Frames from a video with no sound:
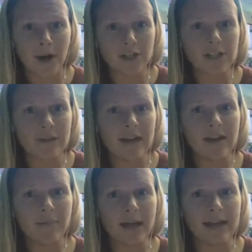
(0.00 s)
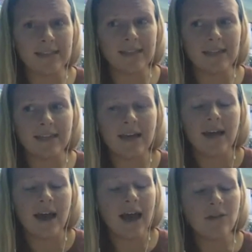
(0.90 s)
partially made out of plastic,
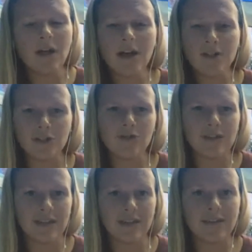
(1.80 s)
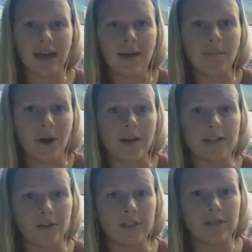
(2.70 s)
how long do you think that part
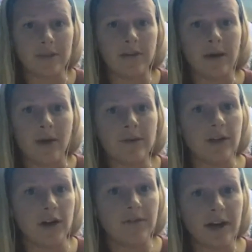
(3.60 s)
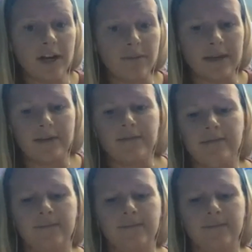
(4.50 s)
is going to be around in our environment?